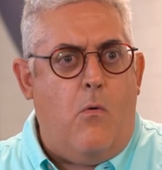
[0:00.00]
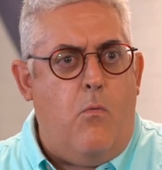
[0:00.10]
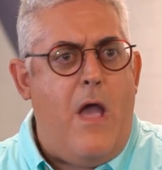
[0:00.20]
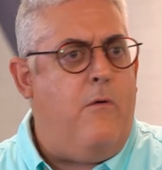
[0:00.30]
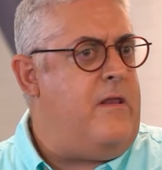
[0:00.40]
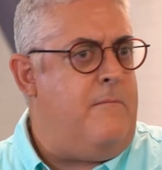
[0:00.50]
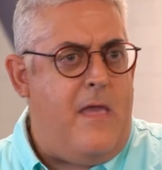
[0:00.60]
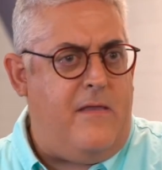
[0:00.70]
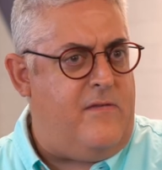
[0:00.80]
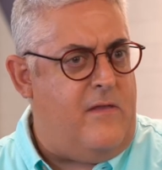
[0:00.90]
Where would it
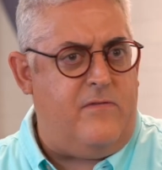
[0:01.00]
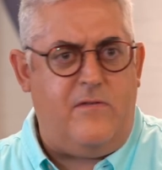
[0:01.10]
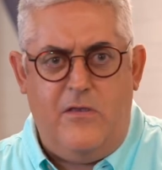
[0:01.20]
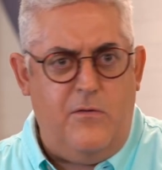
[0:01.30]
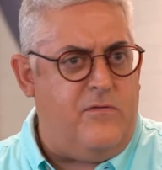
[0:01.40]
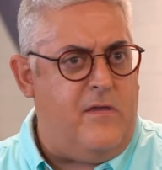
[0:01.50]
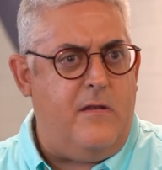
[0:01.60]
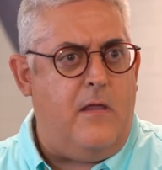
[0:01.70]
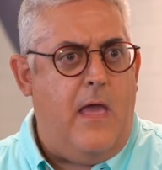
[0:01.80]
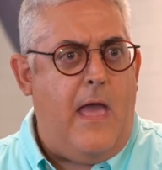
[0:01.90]
make sense to use it,